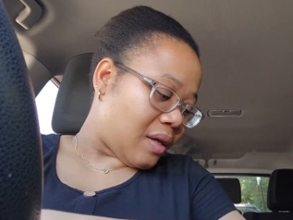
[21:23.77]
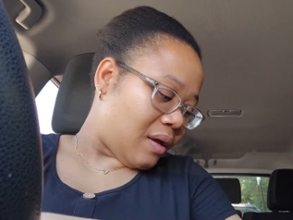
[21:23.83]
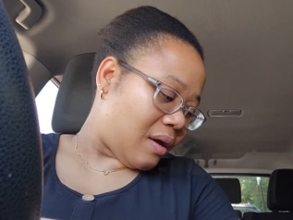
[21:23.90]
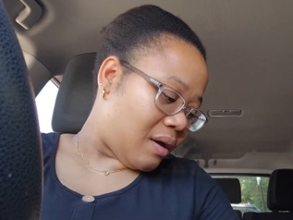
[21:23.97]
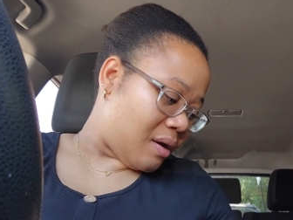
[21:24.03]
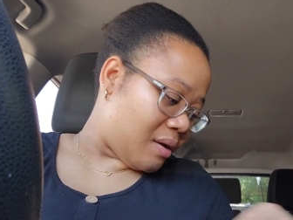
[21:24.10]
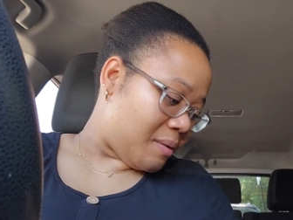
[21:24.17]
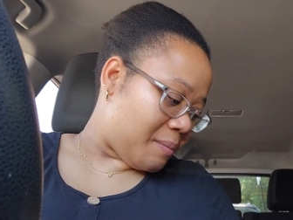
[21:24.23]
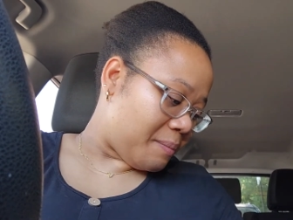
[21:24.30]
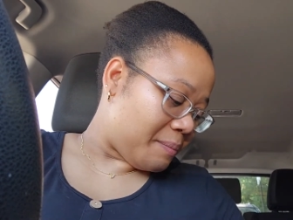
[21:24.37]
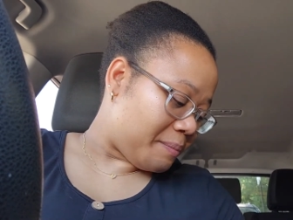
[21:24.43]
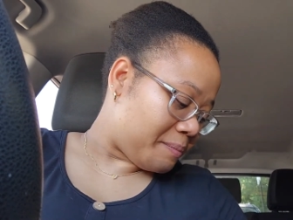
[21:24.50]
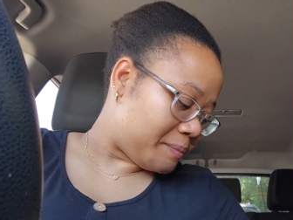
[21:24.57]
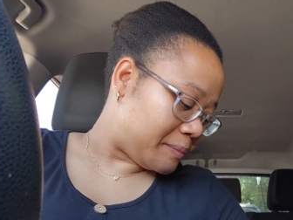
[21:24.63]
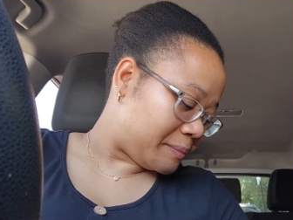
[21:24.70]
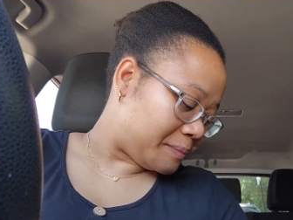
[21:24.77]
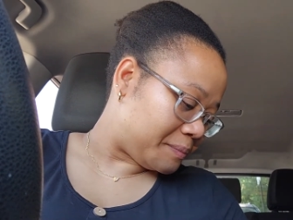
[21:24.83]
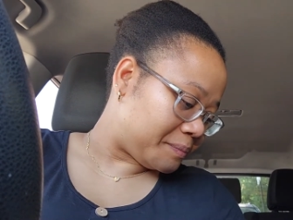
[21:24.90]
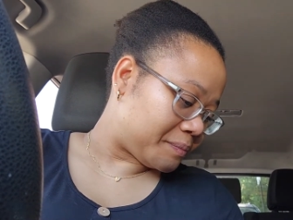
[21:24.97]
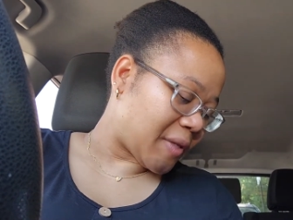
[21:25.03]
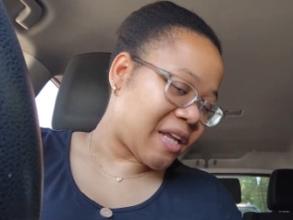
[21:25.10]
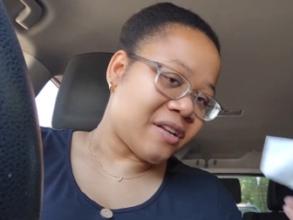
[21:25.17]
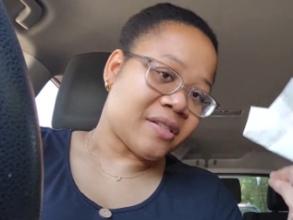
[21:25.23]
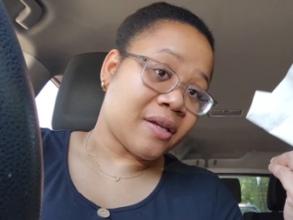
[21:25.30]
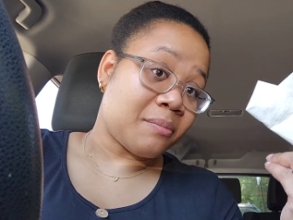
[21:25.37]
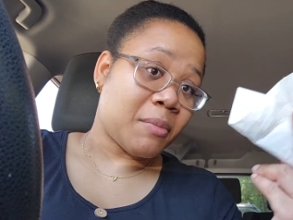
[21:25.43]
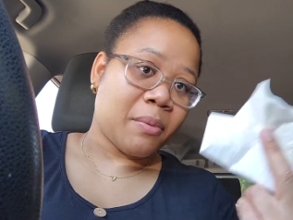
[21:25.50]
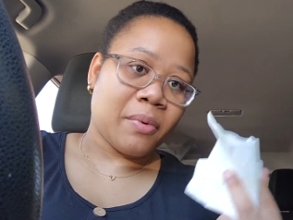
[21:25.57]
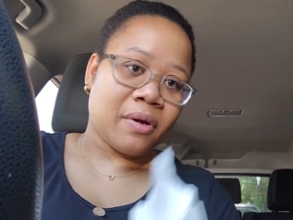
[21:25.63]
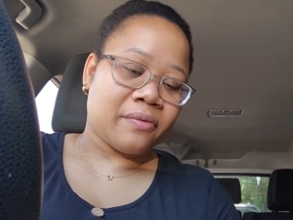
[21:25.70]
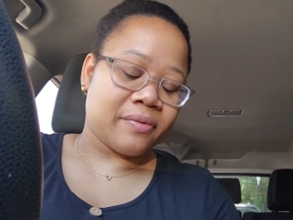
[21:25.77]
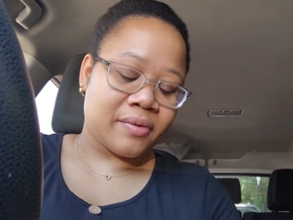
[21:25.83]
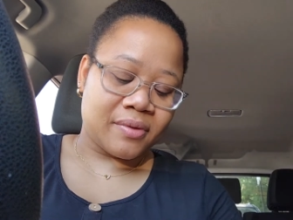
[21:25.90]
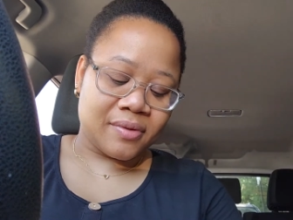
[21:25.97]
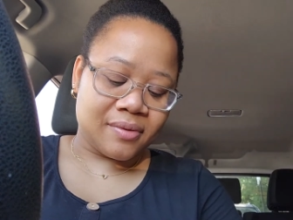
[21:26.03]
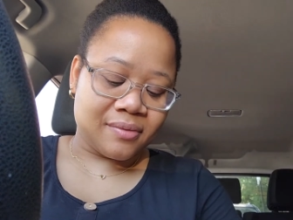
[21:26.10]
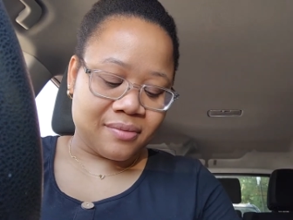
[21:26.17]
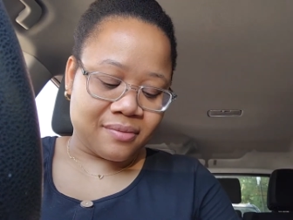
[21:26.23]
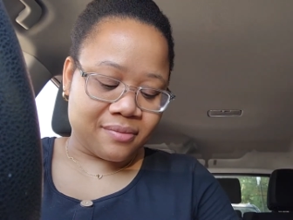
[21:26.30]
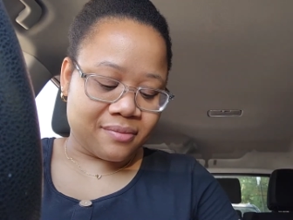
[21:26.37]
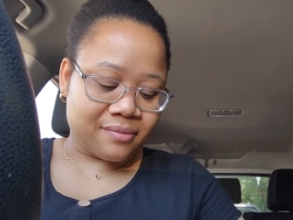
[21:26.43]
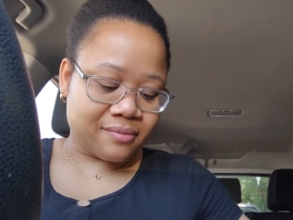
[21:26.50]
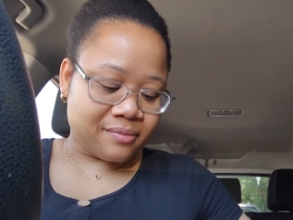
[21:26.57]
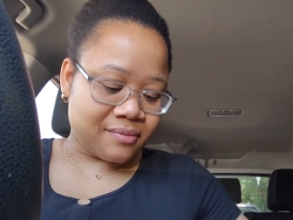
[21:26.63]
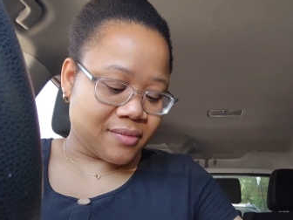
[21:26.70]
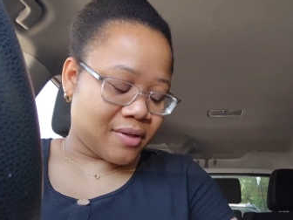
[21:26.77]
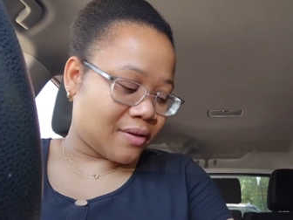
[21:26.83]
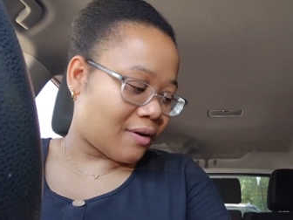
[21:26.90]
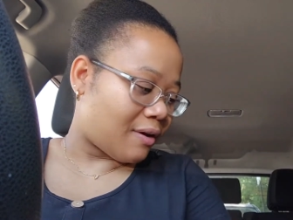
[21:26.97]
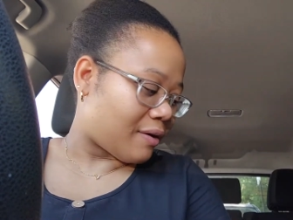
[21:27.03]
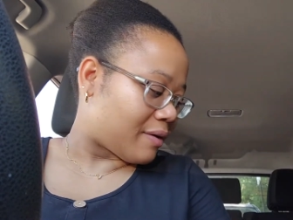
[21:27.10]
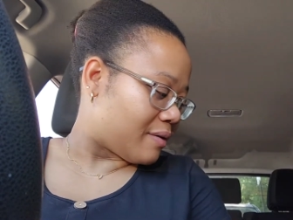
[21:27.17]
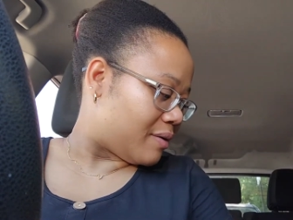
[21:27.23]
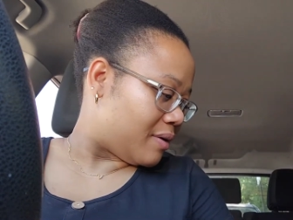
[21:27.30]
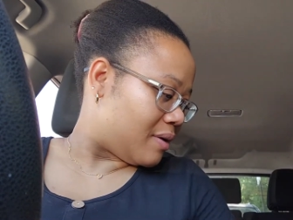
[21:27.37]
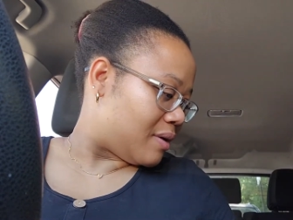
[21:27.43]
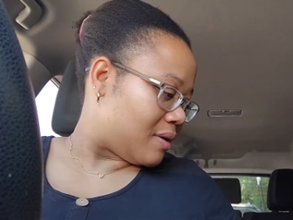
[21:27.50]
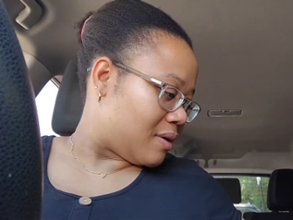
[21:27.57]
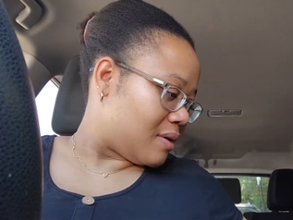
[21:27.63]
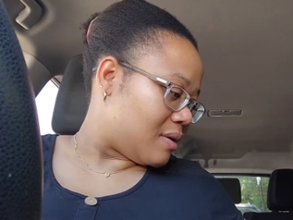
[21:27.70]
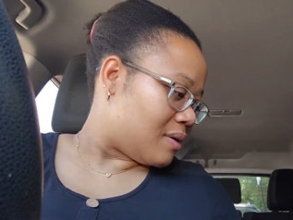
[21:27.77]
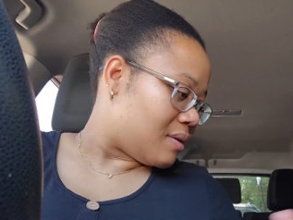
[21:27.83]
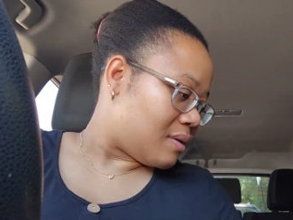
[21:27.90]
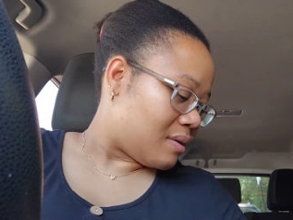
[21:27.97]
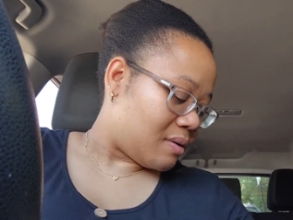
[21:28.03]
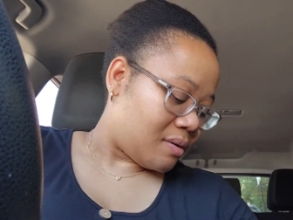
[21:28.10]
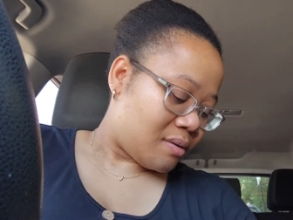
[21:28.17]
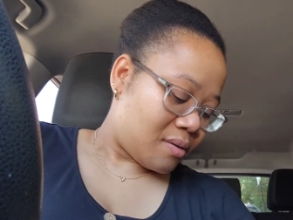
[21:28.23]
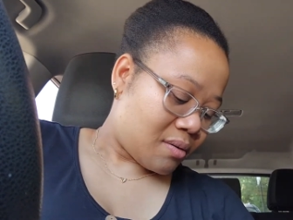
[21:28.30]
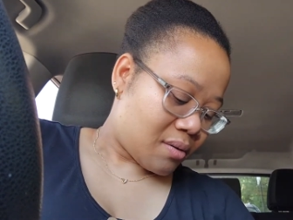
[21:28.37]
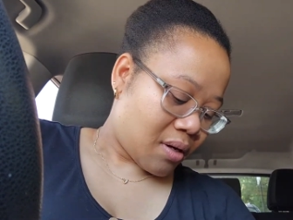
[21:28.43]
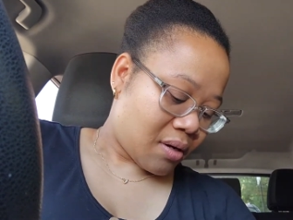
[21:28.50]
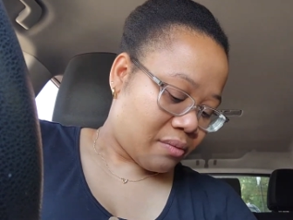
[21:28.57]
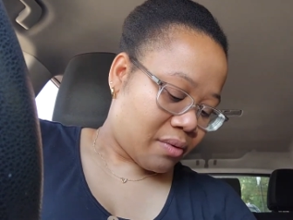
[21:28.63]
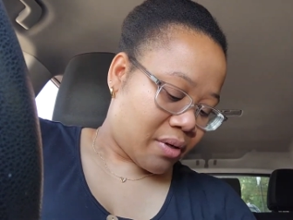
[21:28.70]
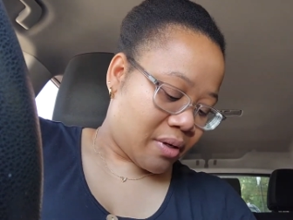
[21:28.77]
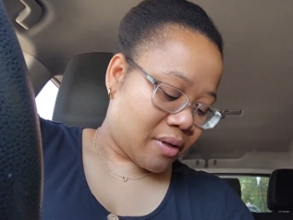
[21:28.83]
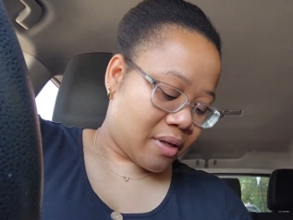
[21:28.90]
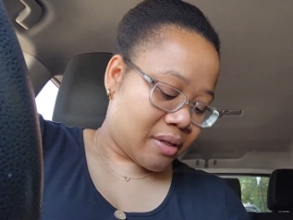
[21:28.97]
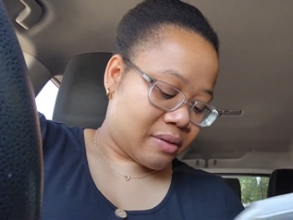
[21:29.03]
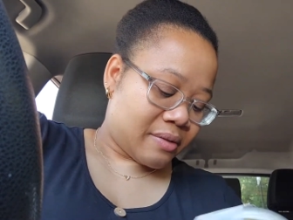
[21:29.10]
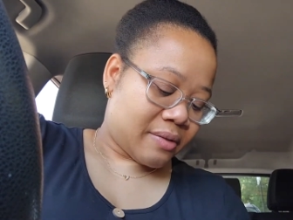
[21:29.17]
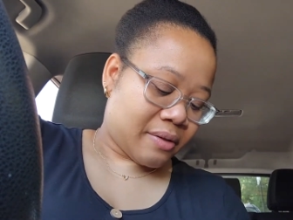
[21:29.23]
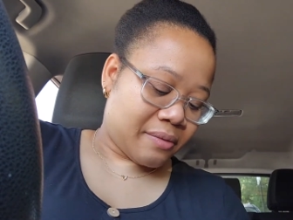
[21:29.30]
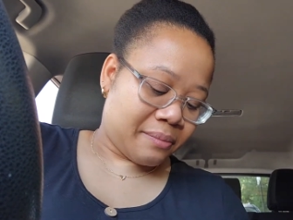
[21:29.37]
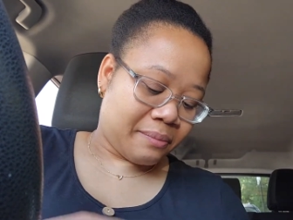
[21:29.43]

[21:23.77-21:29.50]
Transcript: Um, I just had my breakfast in the car. Kind of running late, so.